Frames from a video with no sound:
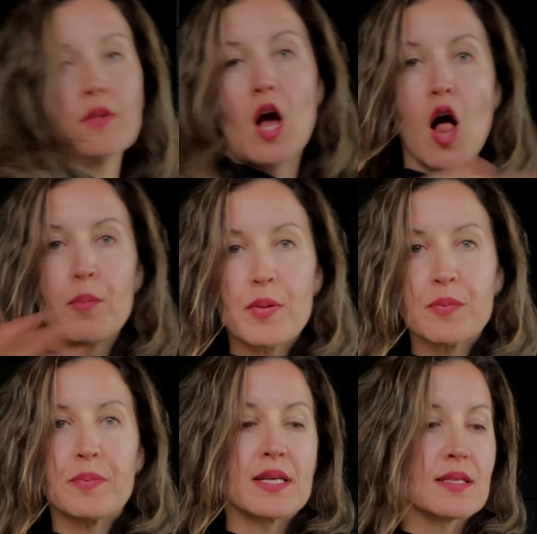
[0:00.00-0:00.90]

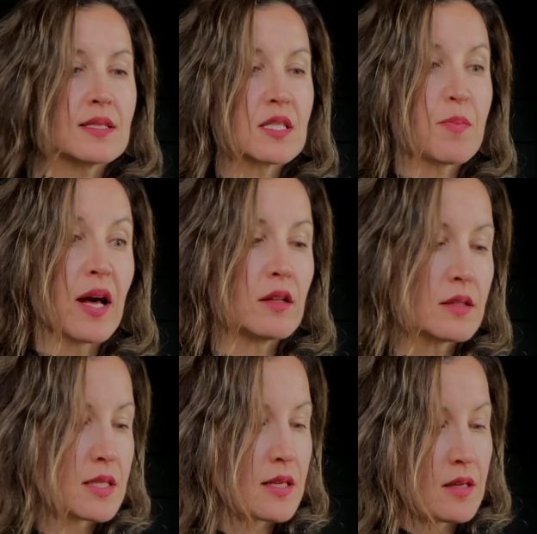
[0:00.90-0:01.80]
All-purpose,
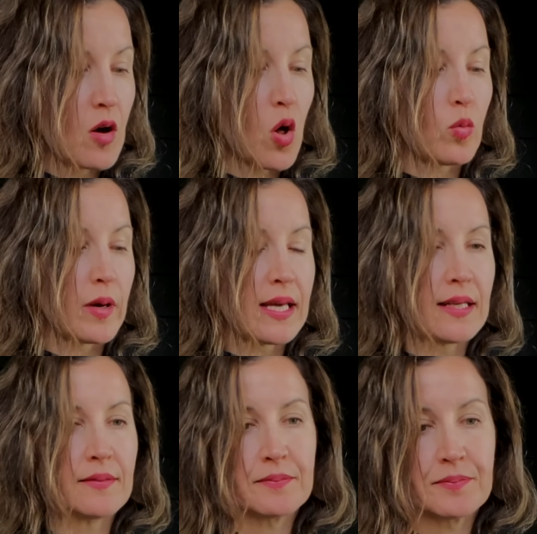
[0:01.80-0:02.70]
spelt, whole
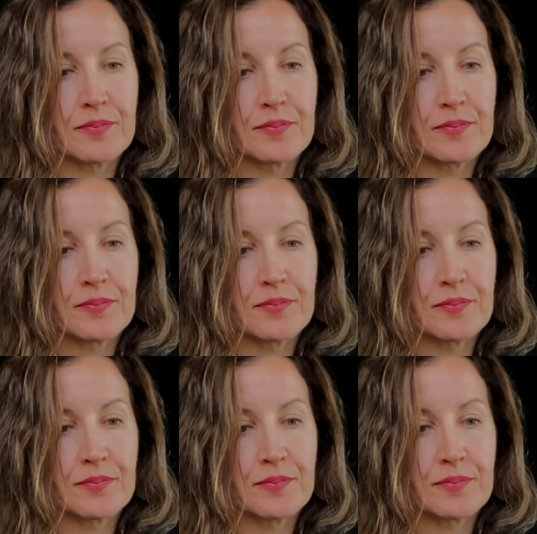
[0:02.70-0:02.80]
wheat.